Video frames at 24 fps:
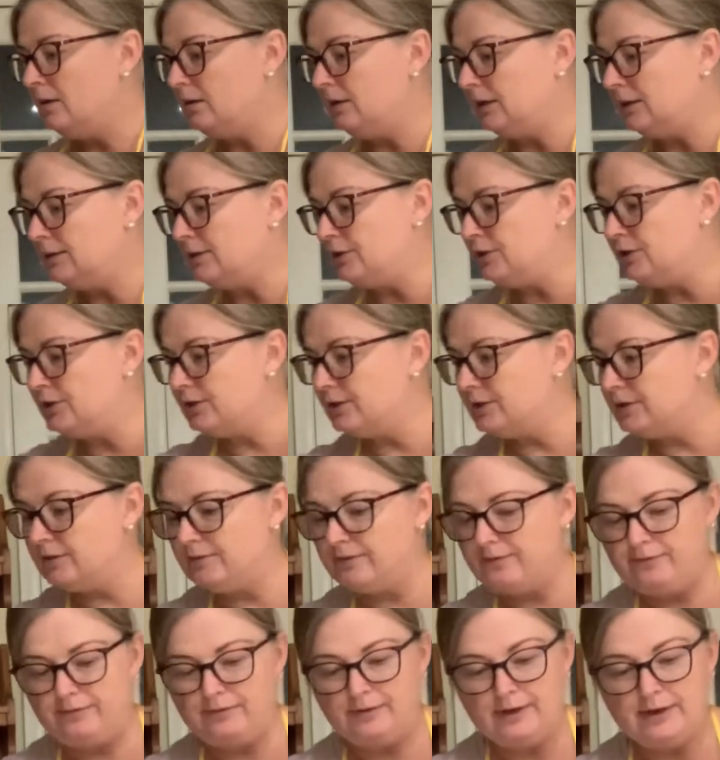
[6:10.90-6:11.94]
let's
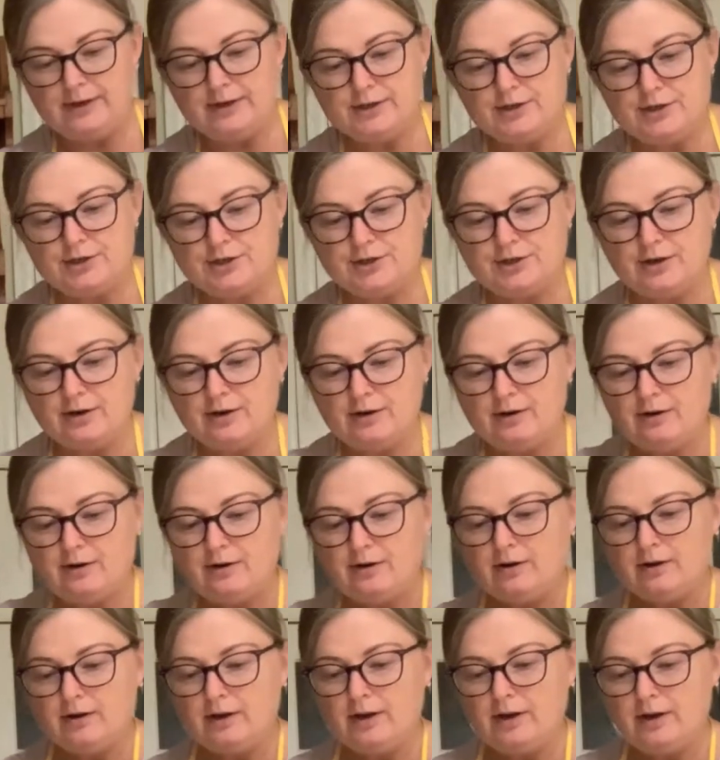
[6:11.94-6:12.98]
just finish
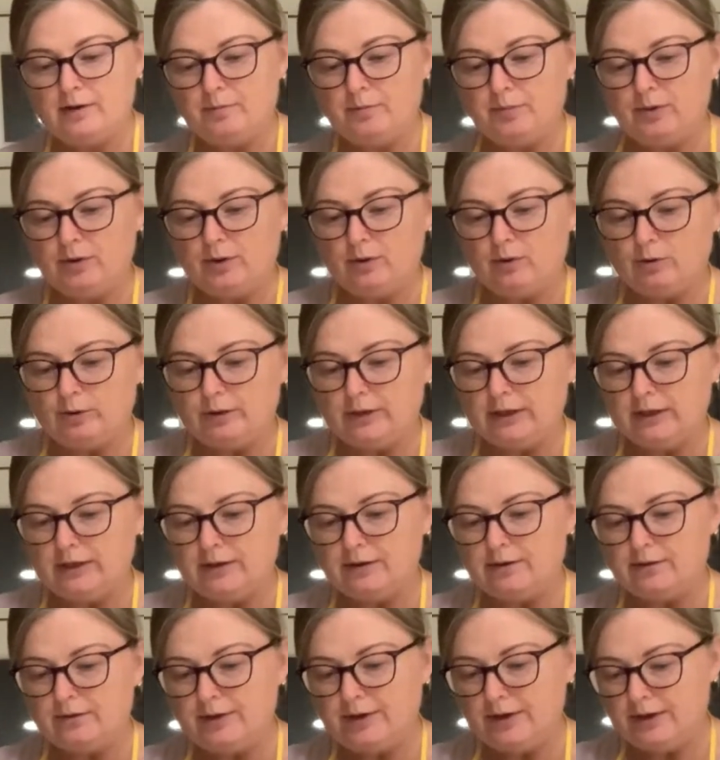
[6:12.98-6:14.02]
and put all the
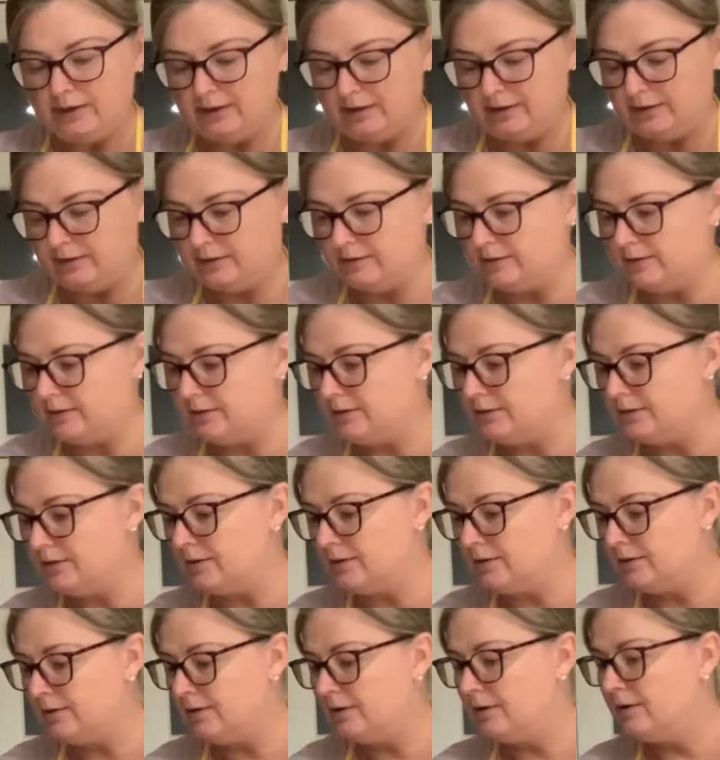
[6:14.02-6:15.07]
ingredients
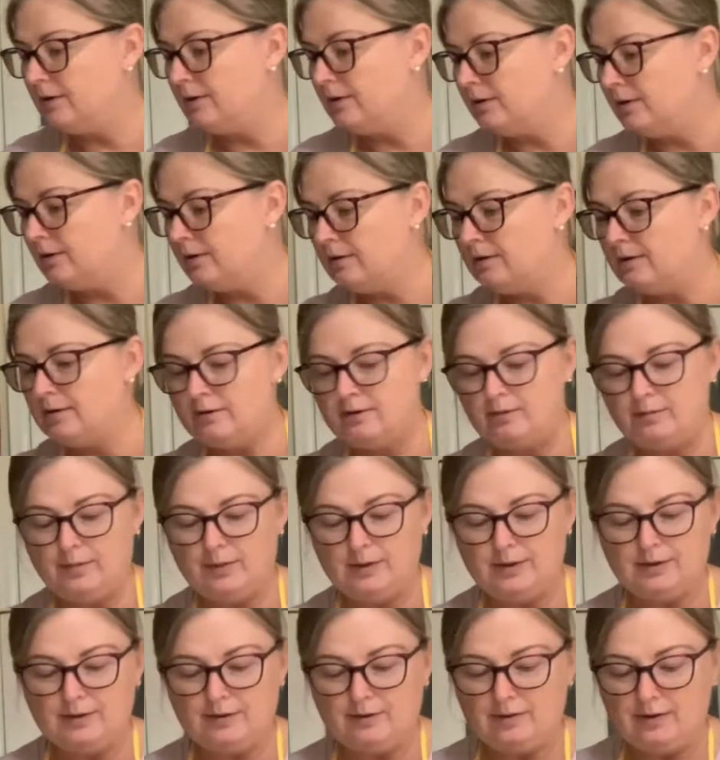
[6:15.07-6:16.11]

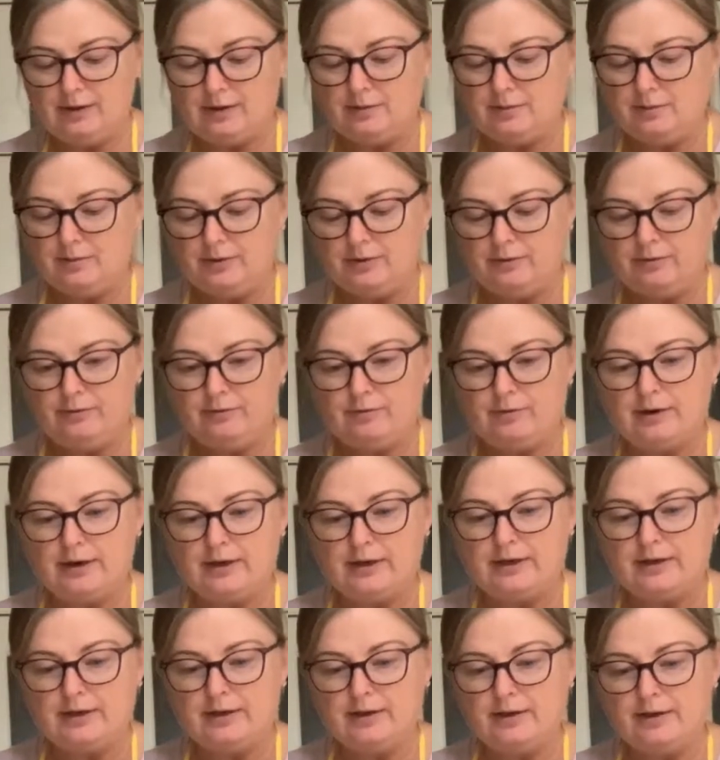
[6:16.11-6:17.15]
before I
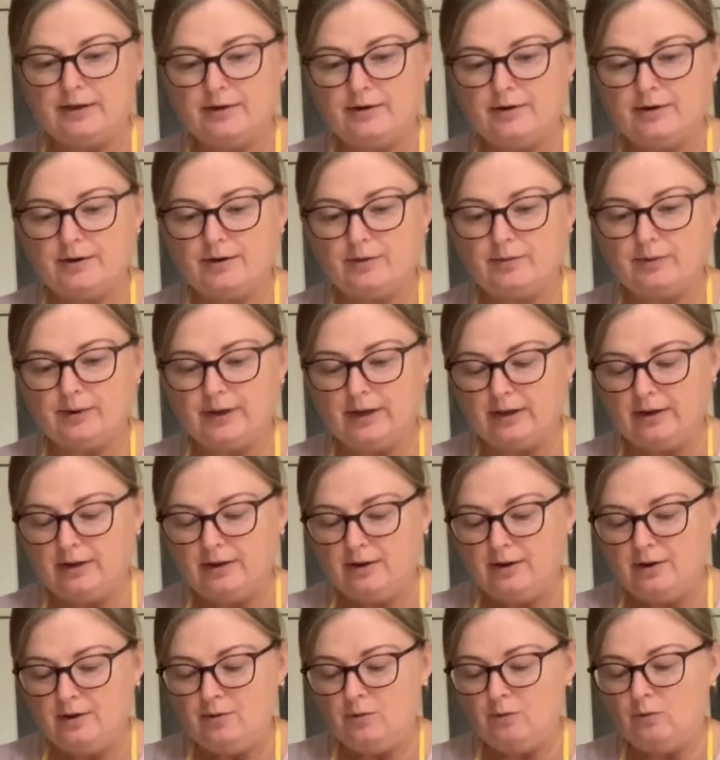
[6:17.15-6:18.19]
get carried away.
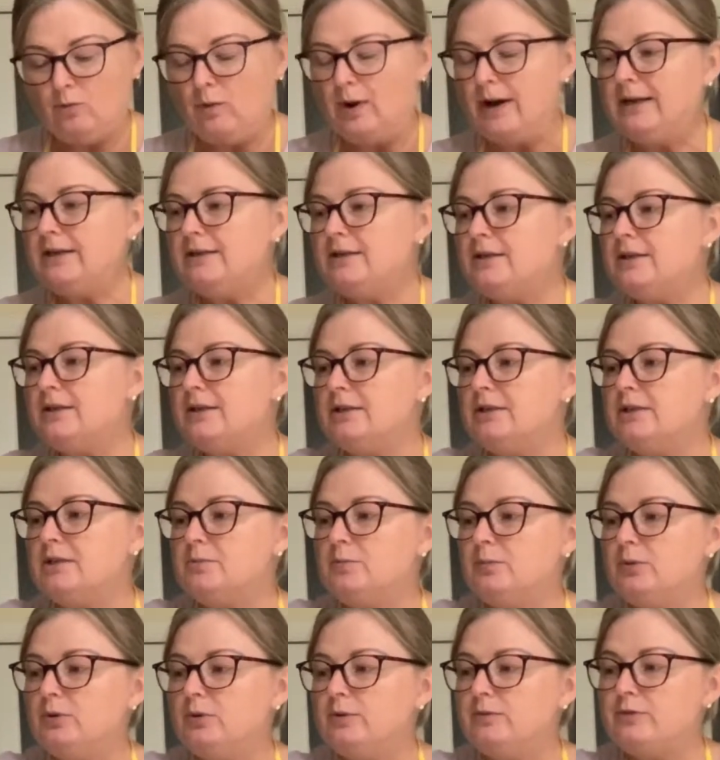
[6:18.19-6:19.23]
1
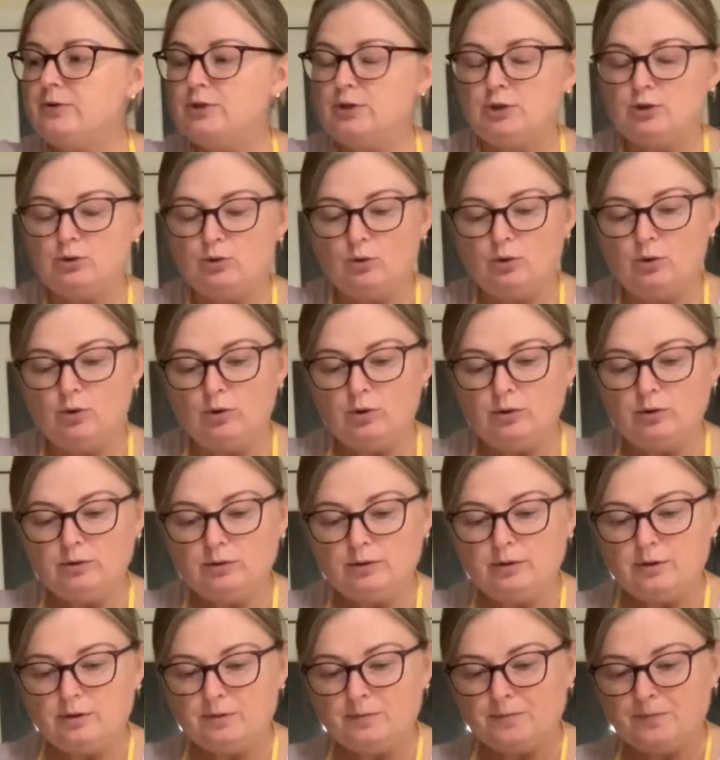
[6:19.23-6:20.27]
teaspoon of salt,